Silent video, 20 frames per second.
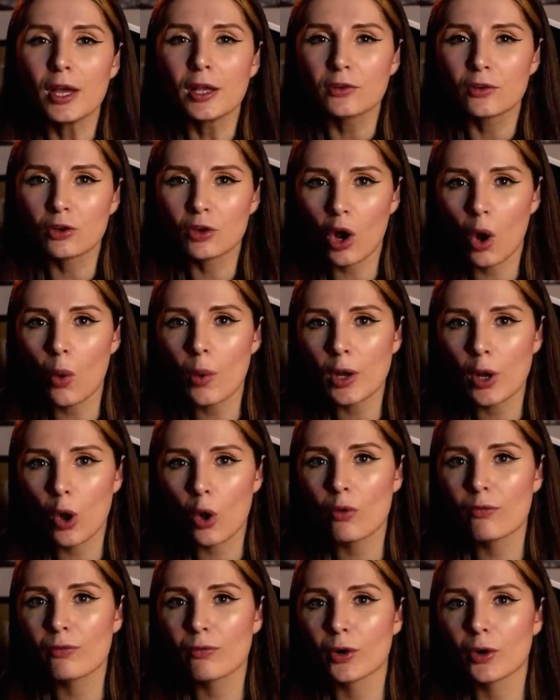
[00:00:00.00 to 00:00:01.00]
to going
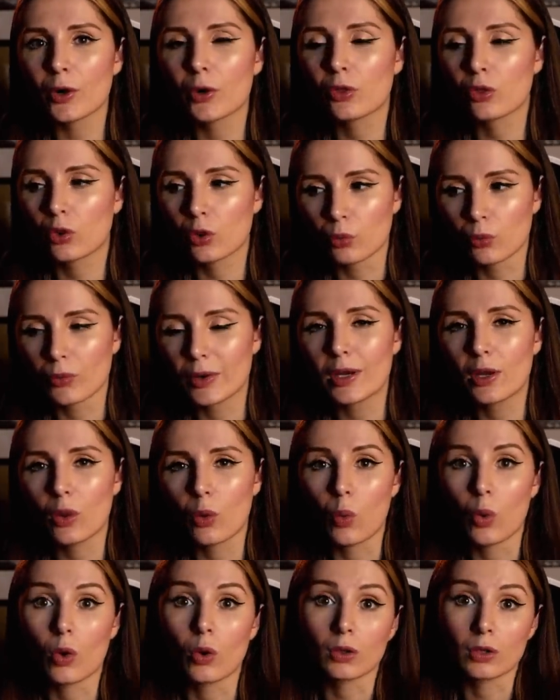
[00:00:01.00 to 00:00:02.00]
over the
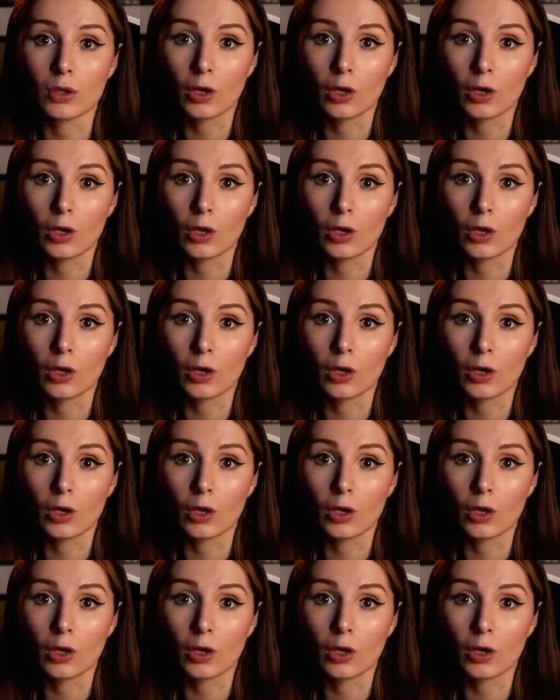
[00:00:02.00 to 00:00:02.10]
real-world